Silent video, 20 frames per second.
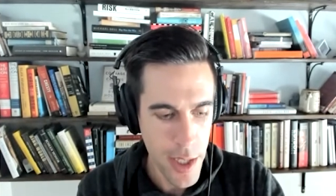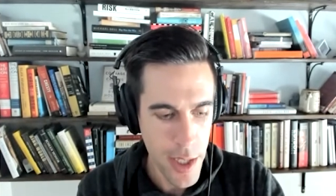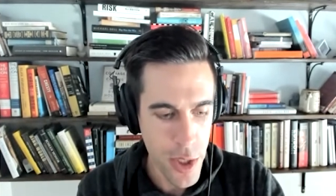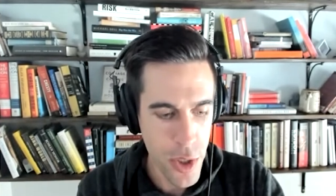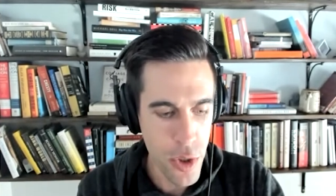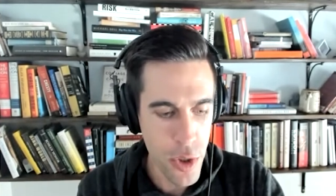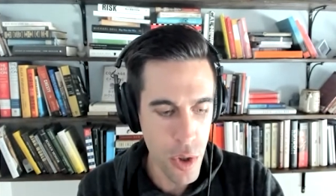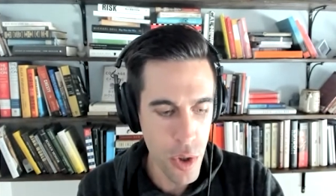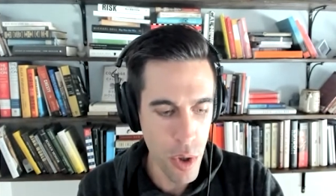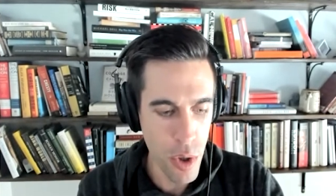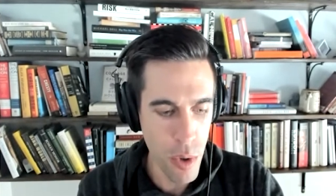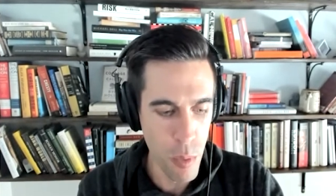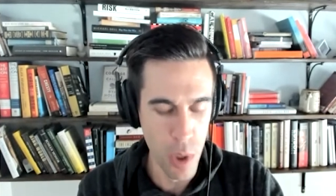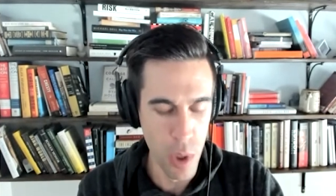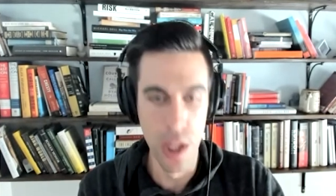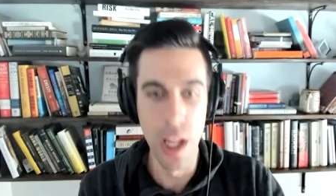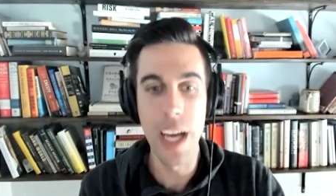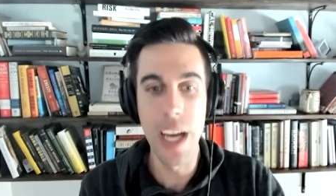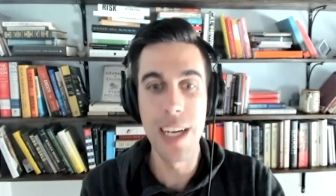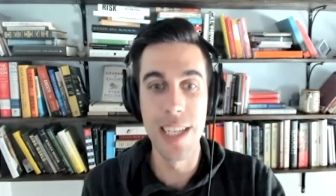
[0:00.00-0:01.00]
you're
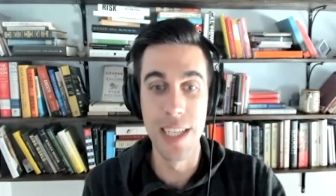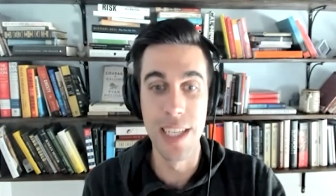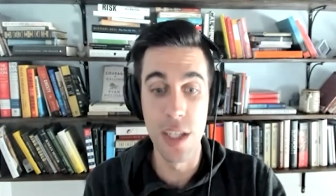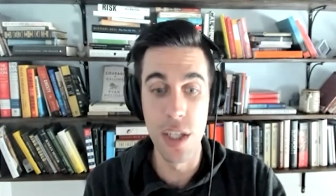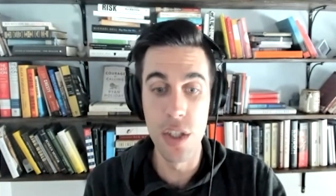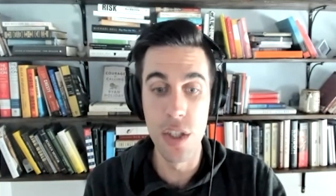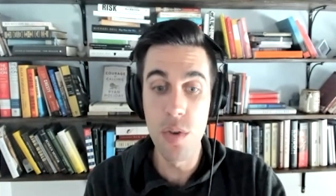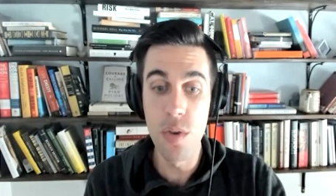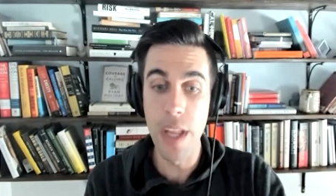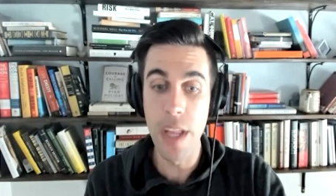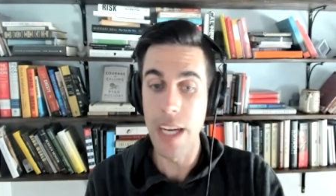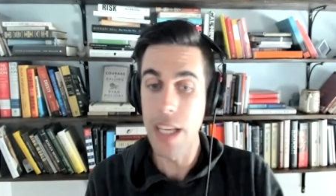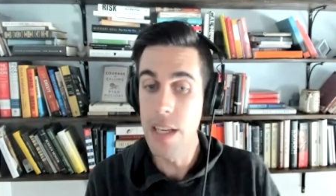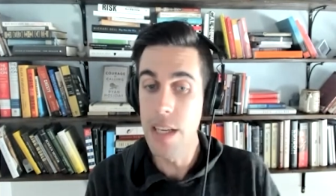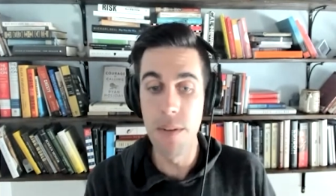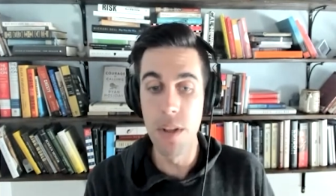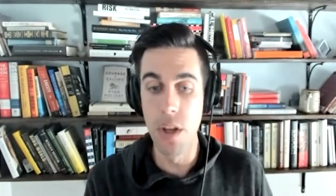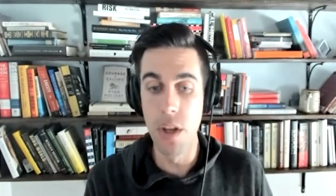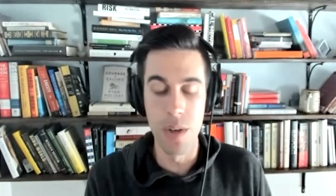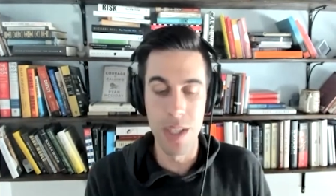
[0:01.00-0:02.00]
reluctant to do that,
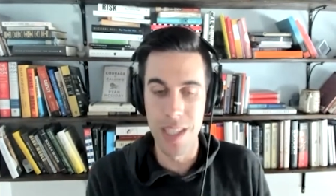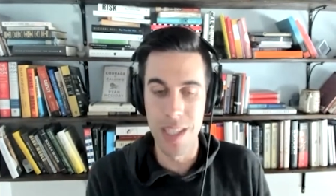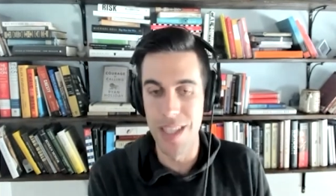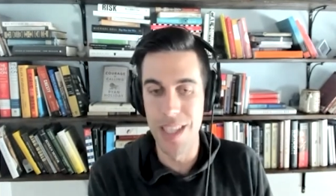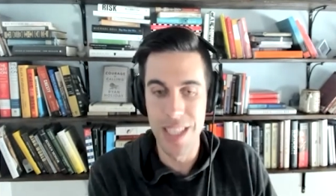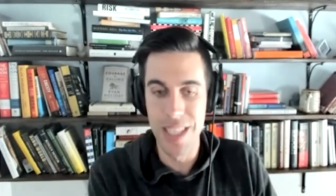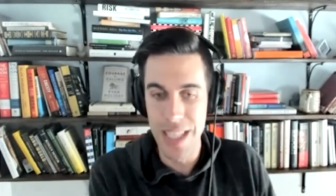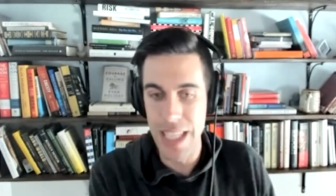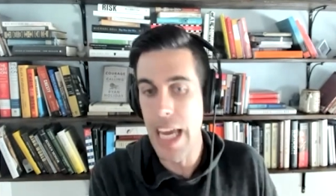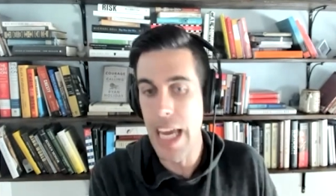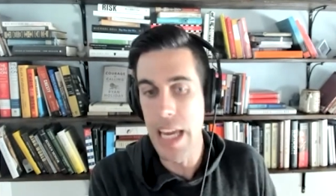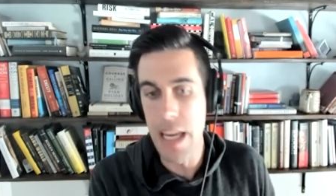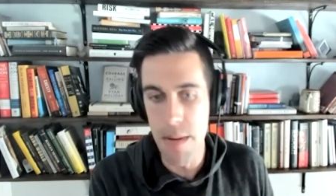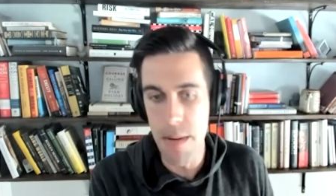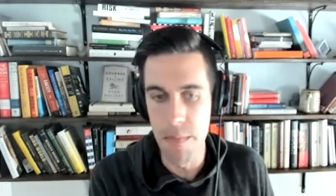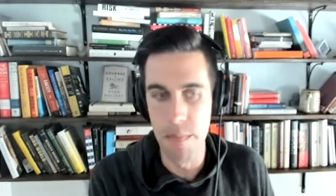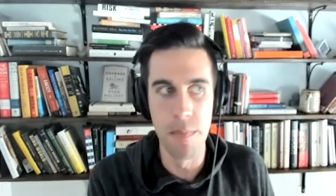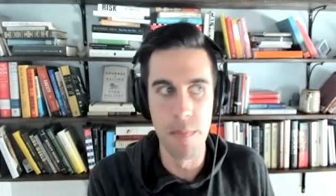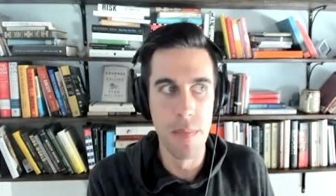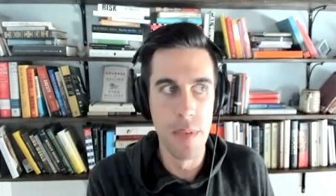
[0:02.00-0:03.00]
even though it's the
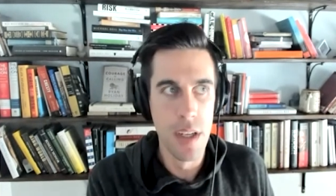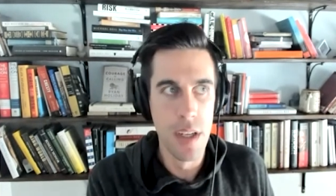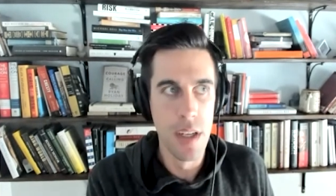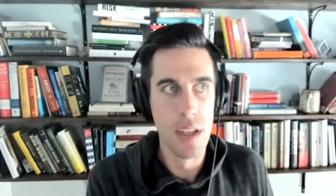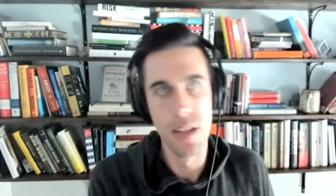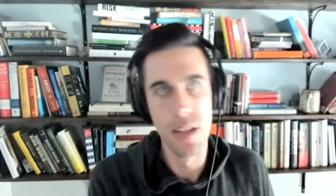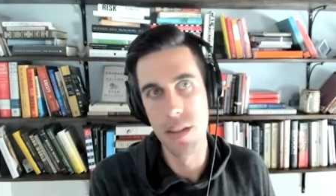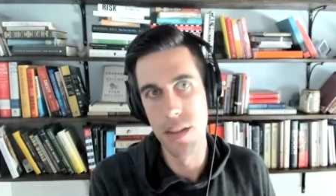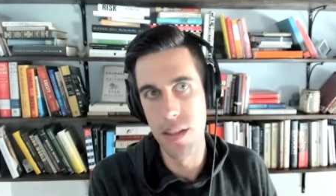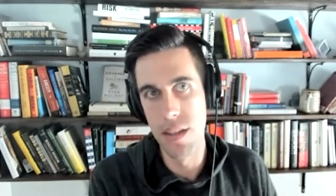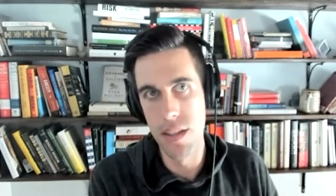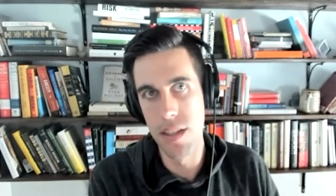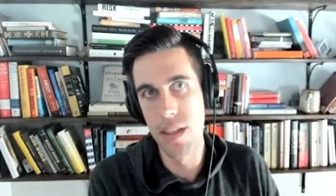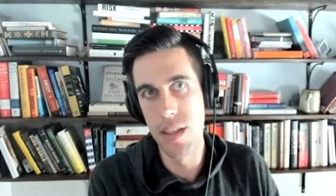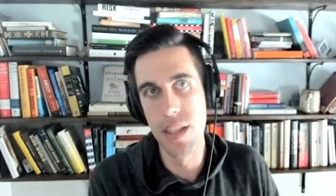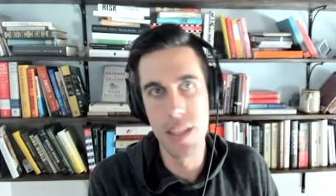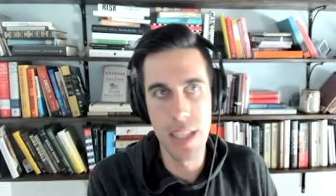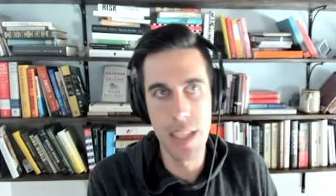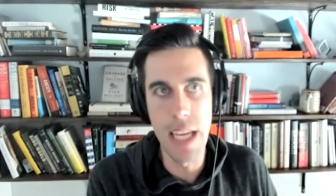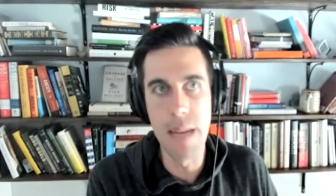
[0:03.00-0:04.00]
same the,
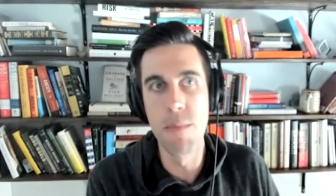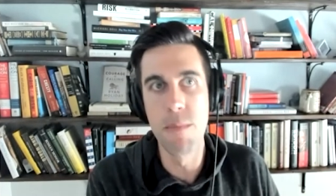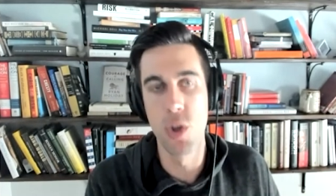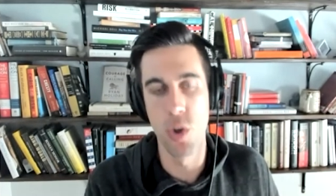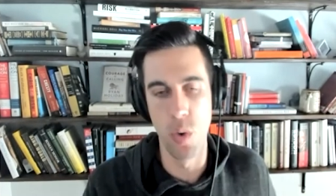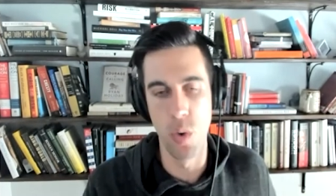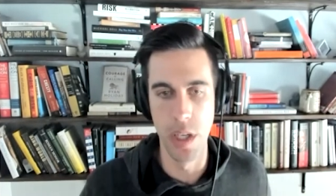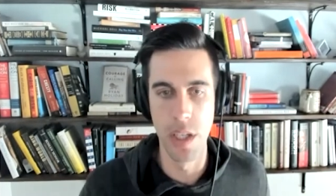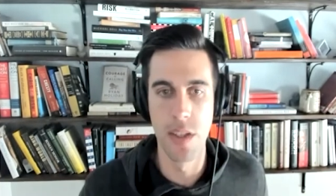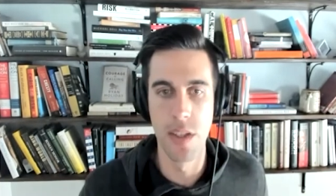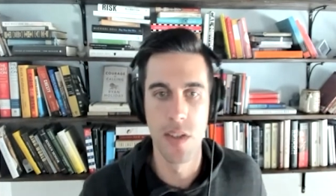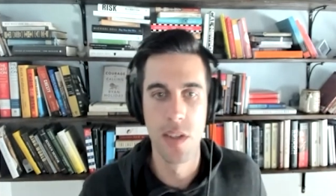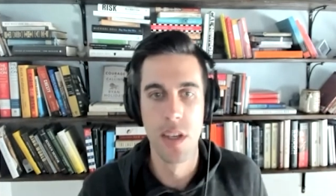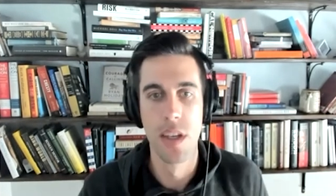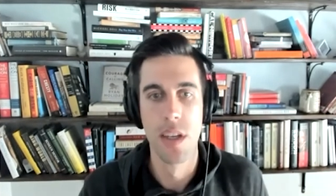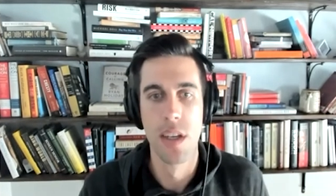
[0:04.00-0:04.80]
the same choice.